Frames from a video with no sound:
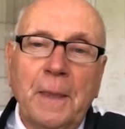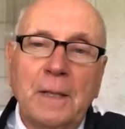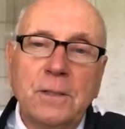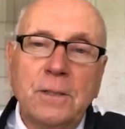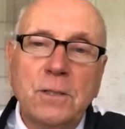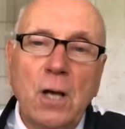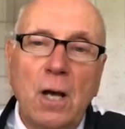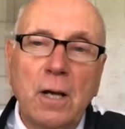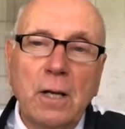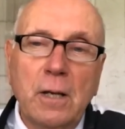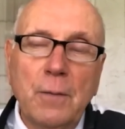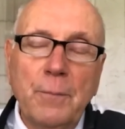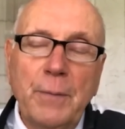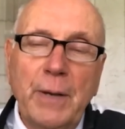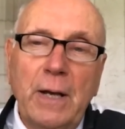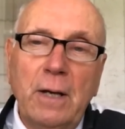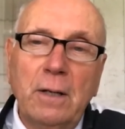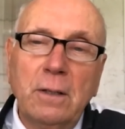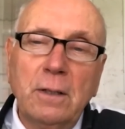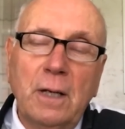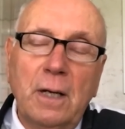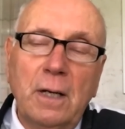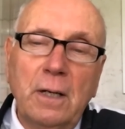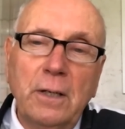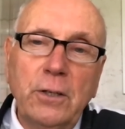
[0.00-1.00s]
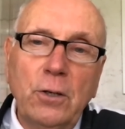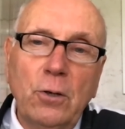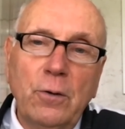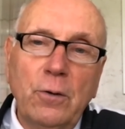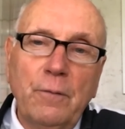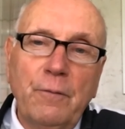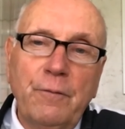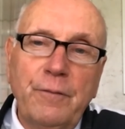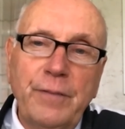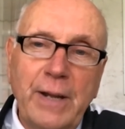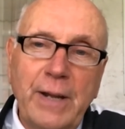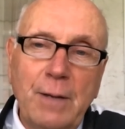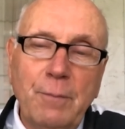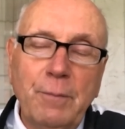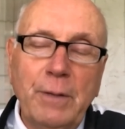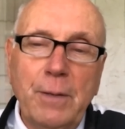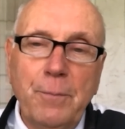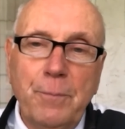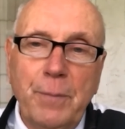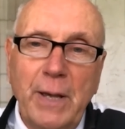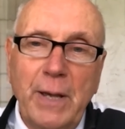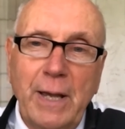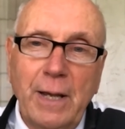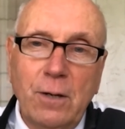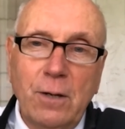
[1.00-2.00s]
talk about your family
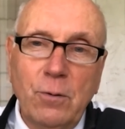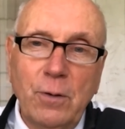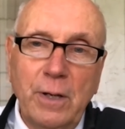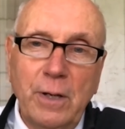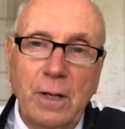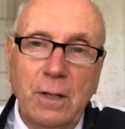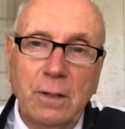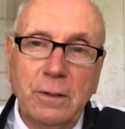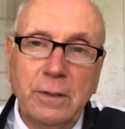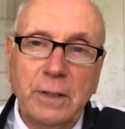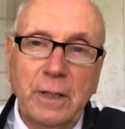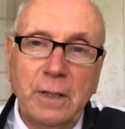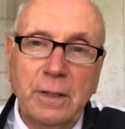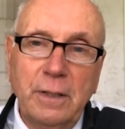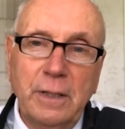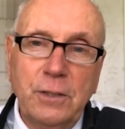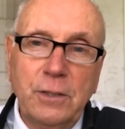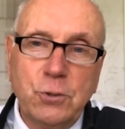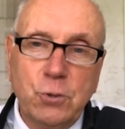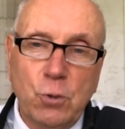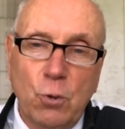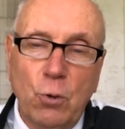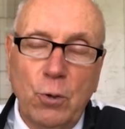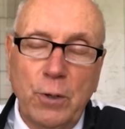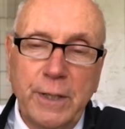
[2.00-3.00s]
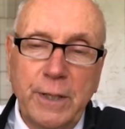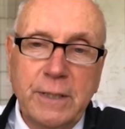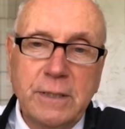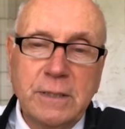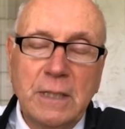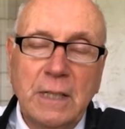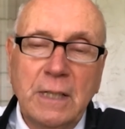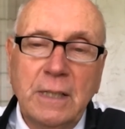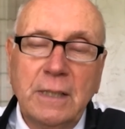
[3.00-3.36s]
background in Detroit